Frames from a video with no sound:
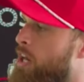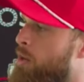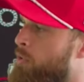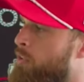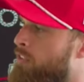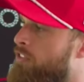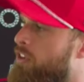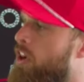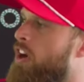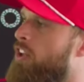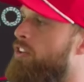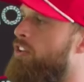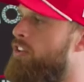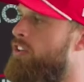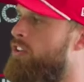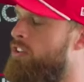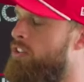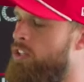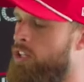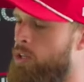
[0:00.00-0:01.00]
and I'm a
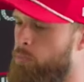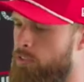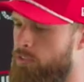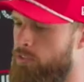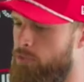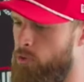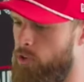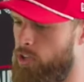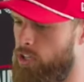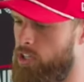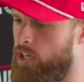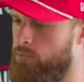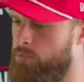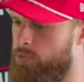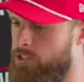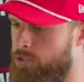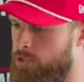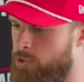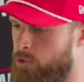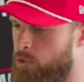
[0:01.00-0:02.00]
father before it
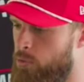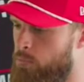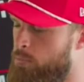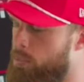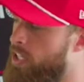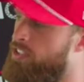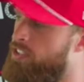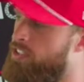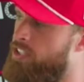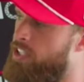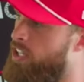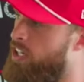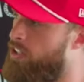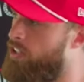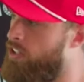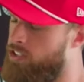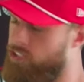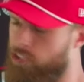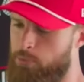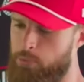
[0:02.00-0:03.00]
comes to me as a
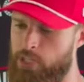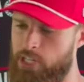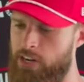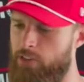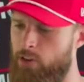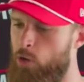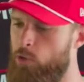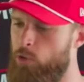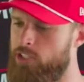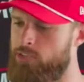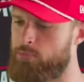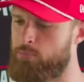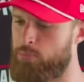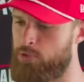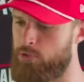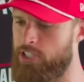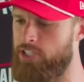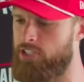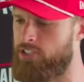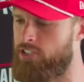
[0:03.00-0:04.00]
kicker. It's something I've always
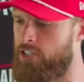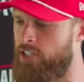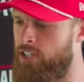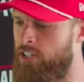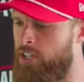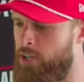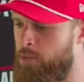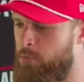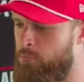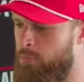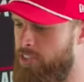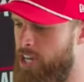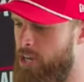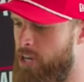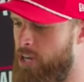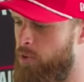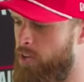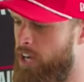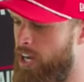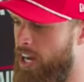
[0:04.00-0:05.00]
preached. But
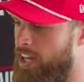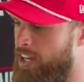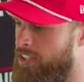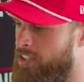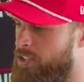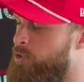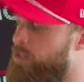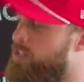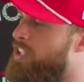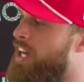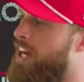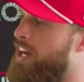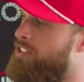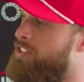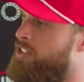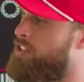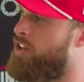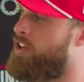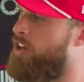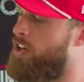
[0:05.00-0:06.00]
then when I use that
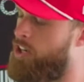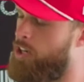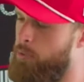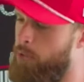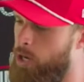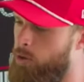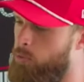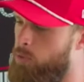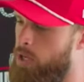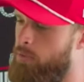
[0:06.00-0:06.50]
to talk about